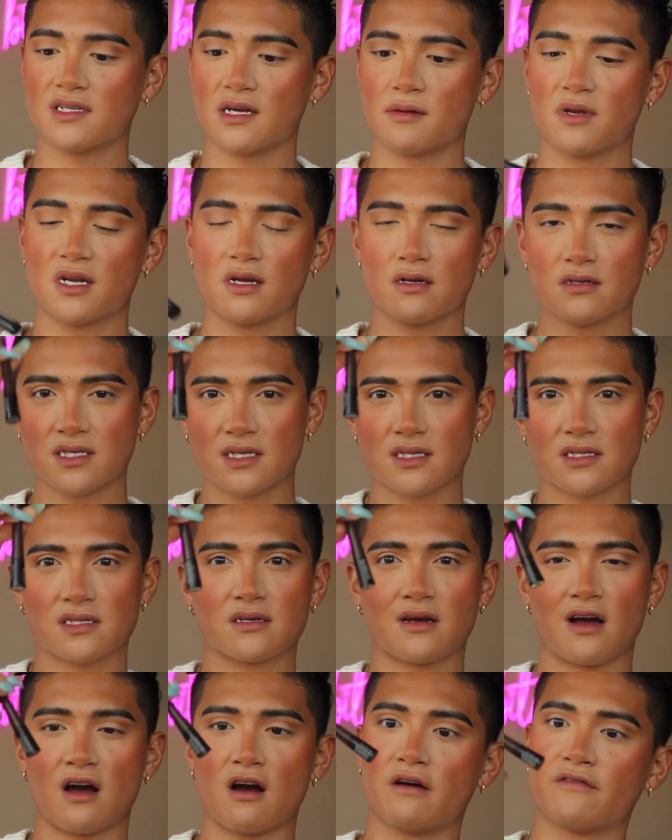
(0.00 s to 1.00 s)
I'm gonna use this
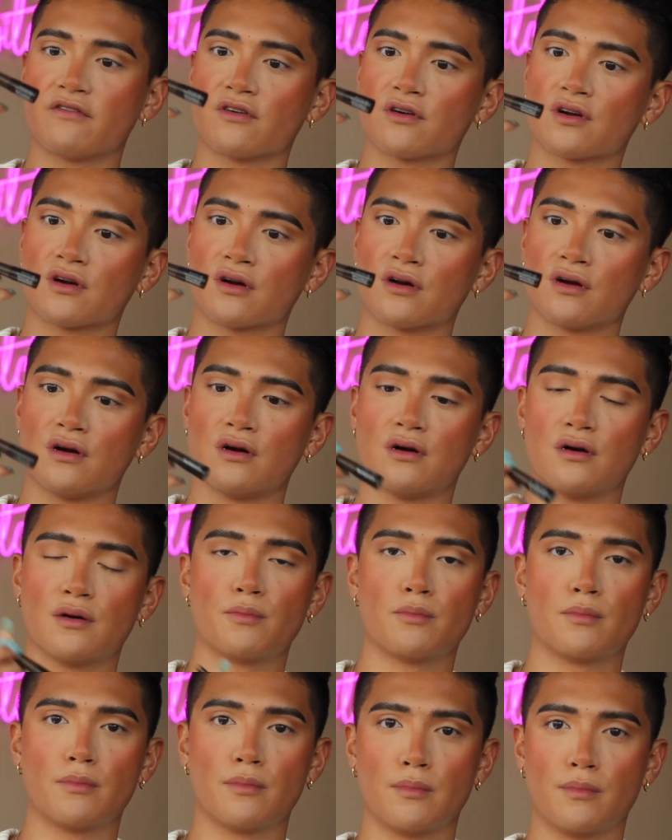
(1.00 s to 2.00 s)

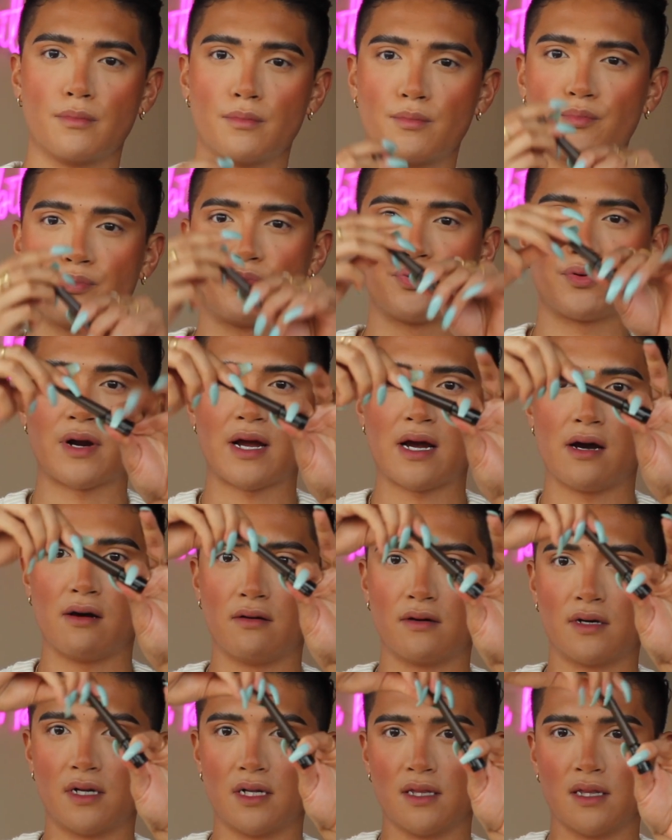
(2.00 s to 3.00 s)
CoverGirl
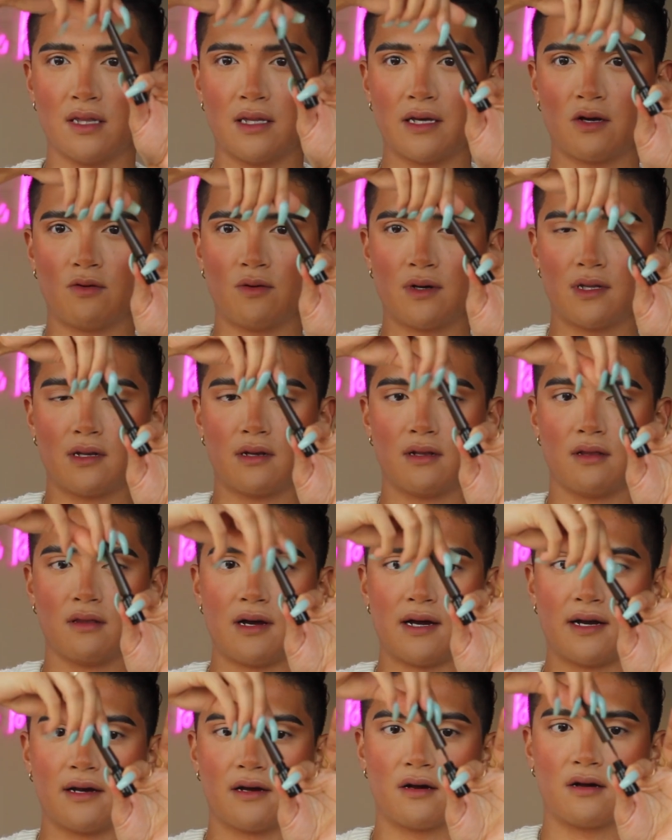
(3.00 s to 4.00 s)
brown liquid
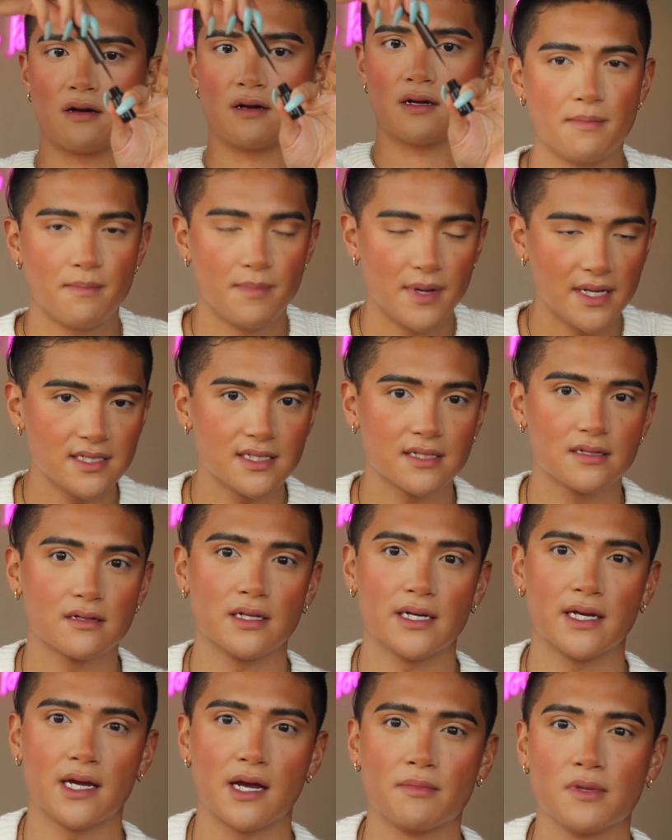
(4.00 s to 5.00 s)
liner, and
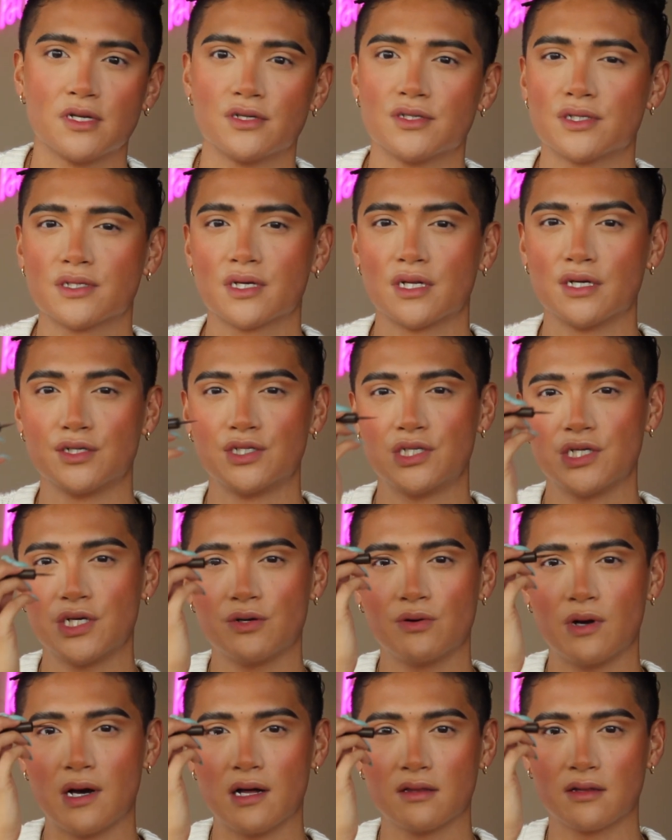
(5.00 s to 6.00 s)
basically I'm just gonna
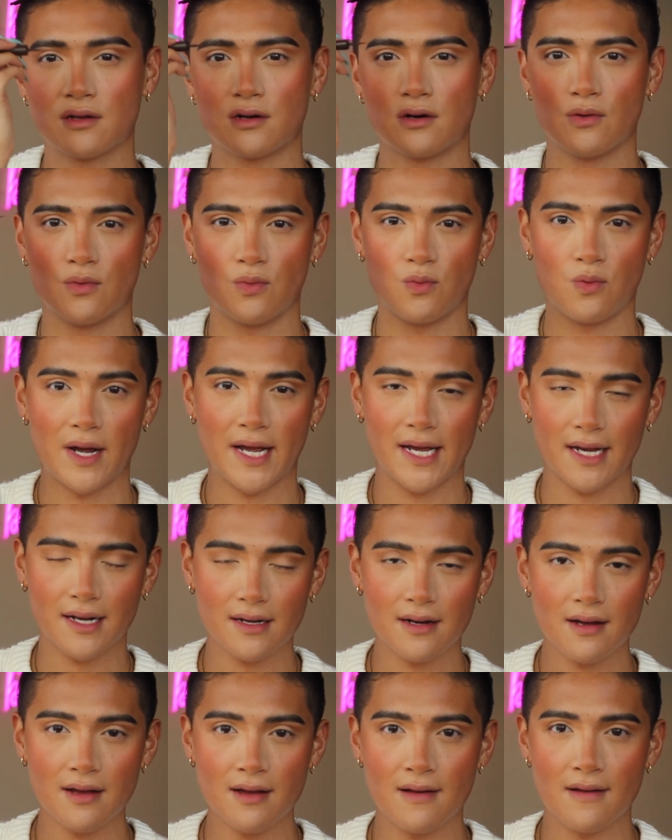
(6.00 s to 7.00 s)
do a little
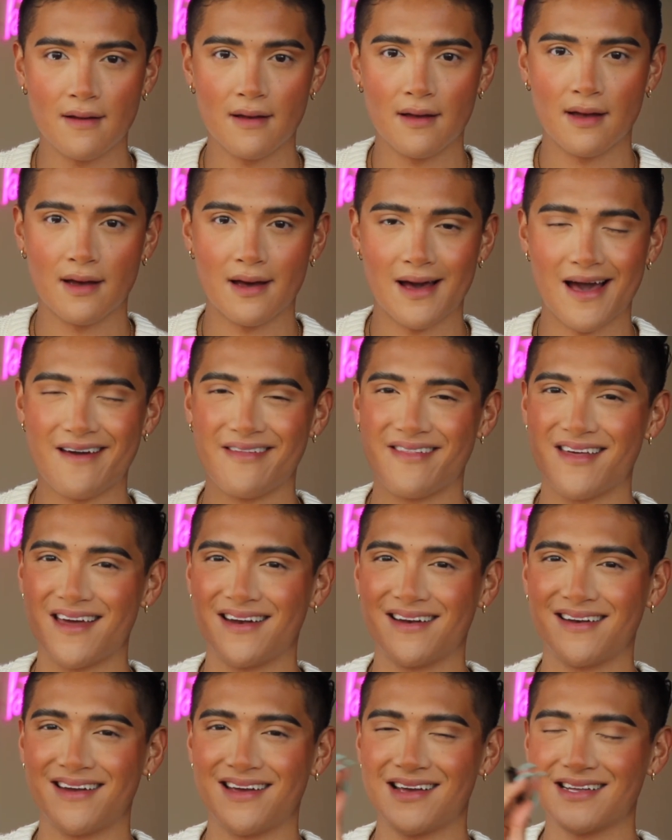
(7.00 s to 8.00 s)
wing, and
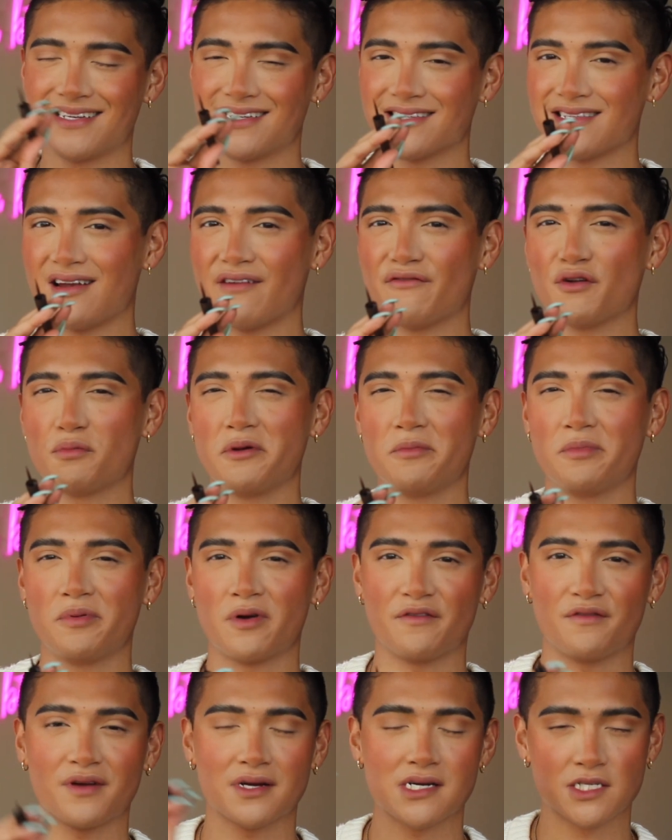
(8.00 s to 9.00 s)
then it doesn't have to be
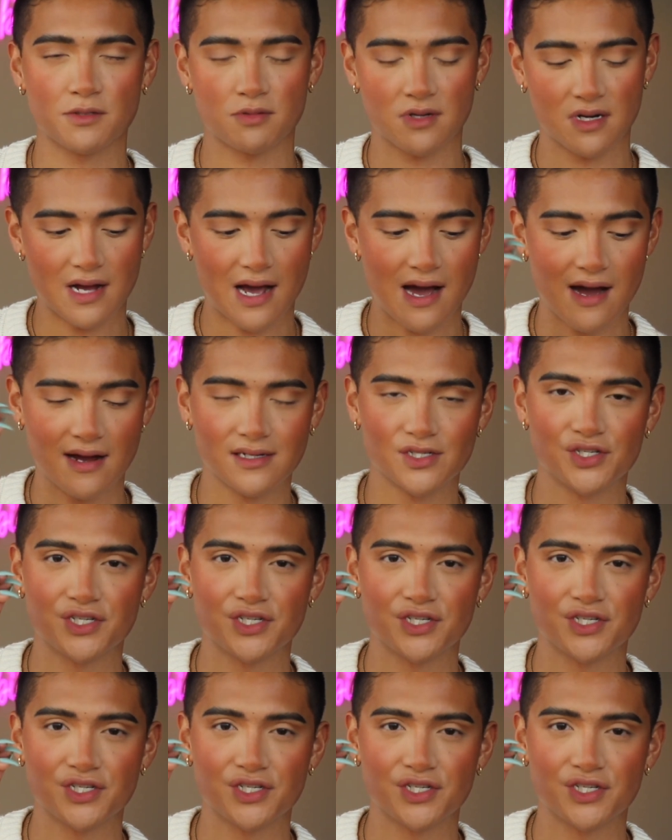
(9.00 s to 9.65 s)
perfect because we're gonna add